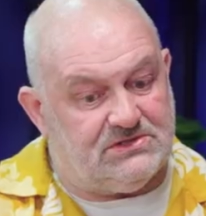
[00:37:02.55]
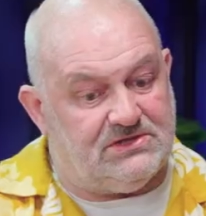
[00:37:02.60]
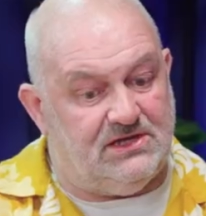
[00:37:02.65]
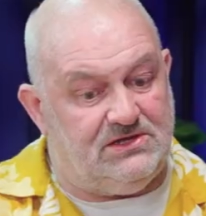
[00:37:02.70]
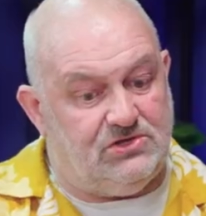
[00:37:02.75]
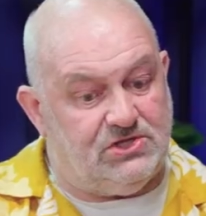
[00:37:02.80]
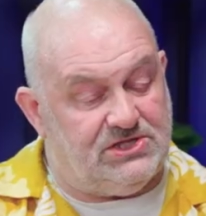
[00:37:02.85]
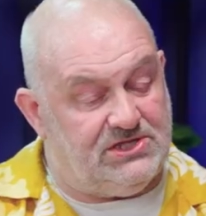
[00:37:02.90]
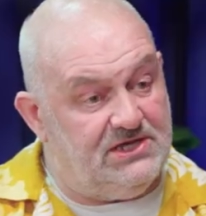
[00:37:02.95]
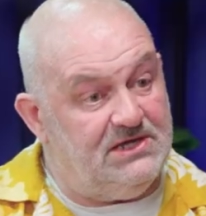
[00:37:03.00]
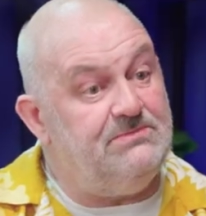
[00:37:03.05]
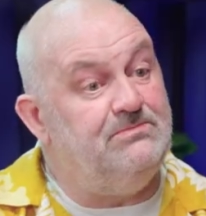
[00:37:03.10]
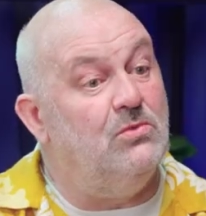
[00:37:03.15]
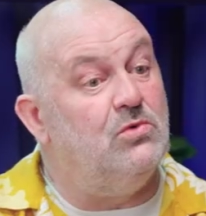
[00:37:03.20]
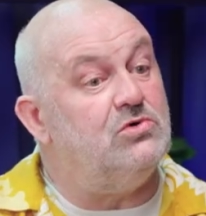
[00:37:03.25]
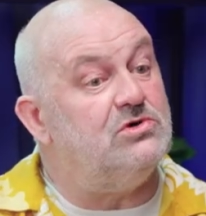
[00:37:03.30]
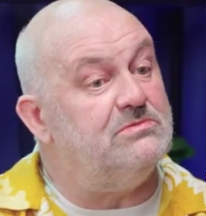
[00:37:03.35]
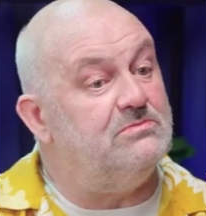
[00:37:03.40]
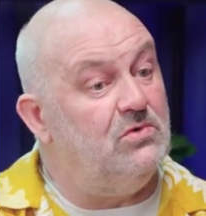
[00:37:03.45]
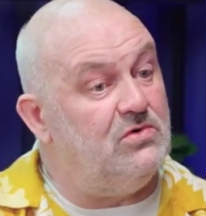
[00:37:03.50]
They see
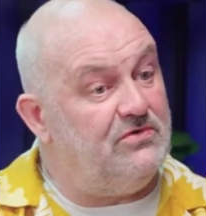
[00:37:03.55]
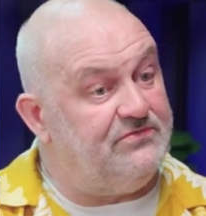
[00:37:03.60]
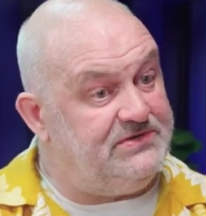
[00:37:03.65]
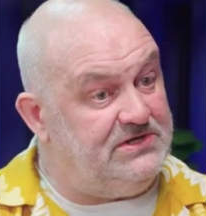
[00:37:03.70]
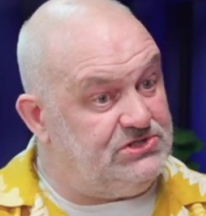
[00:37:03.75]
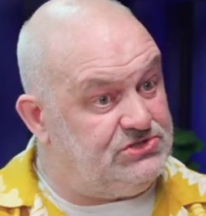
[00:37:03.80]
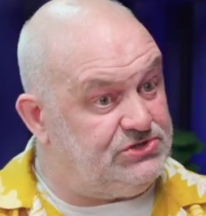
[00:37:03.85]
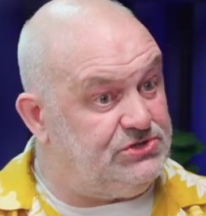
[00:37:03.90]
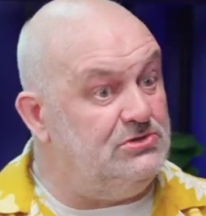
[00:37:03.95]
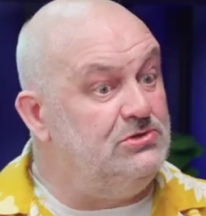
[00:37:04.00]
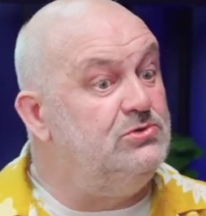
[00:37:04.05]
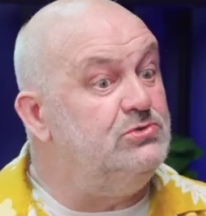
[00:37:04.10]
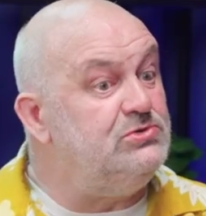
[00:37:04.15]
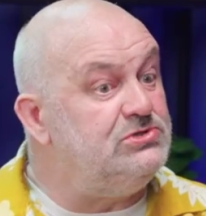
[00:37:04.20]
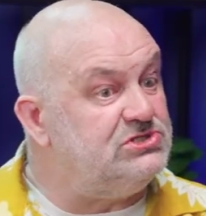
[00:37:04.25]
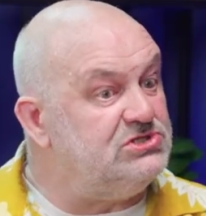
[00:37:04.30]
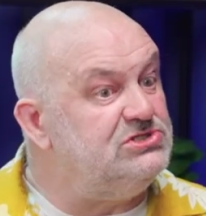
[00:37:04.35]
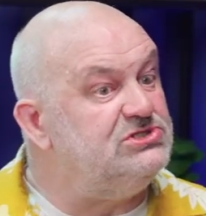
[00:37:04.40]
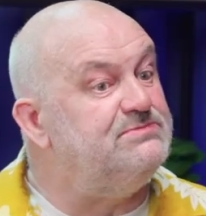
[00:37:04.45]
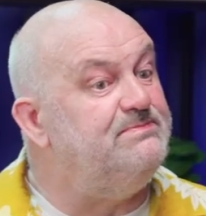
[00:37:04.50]
more and more of these
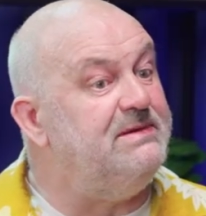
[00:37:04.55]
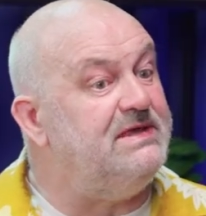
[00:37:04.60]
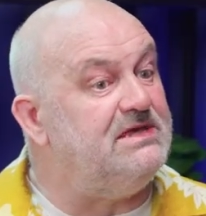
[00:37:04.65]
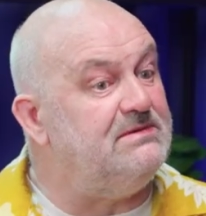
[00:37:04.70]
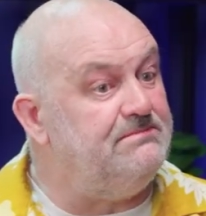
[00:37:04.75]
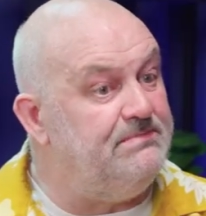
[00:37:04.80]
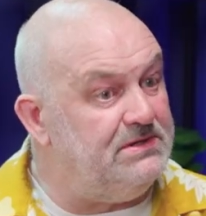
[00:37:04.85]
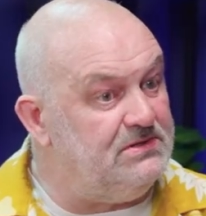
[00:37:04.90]
solutions being